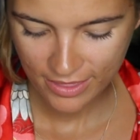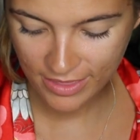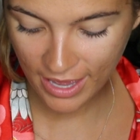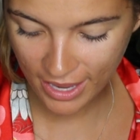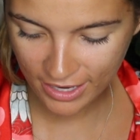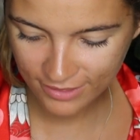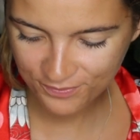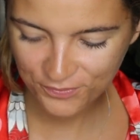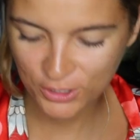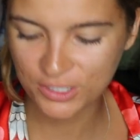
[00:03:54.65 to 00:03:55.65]
Then
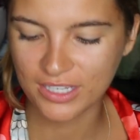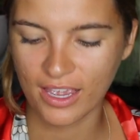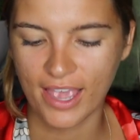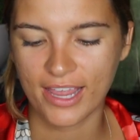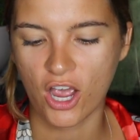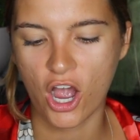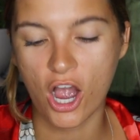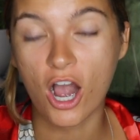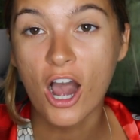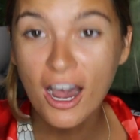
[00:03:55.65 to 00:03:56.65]
there's a
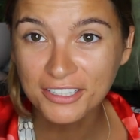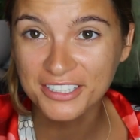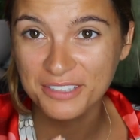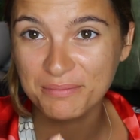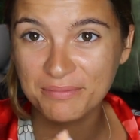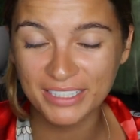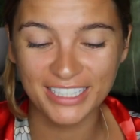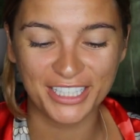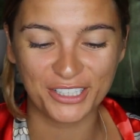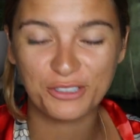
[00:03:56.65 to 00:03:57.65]
awesomely
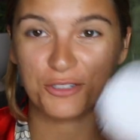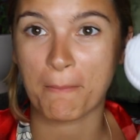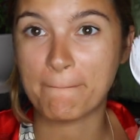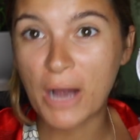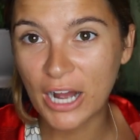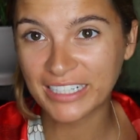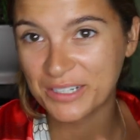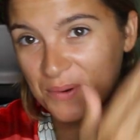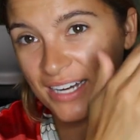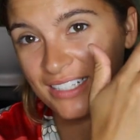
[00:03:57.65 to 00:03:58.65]
huge
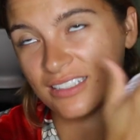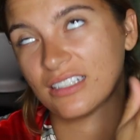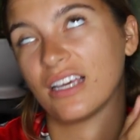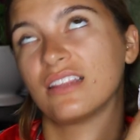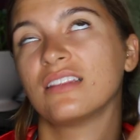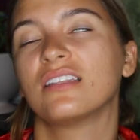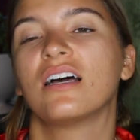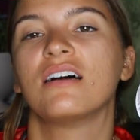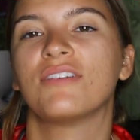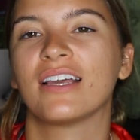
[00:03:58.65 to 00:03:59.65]
body one that I
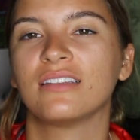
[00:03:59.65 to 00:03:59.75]
love. I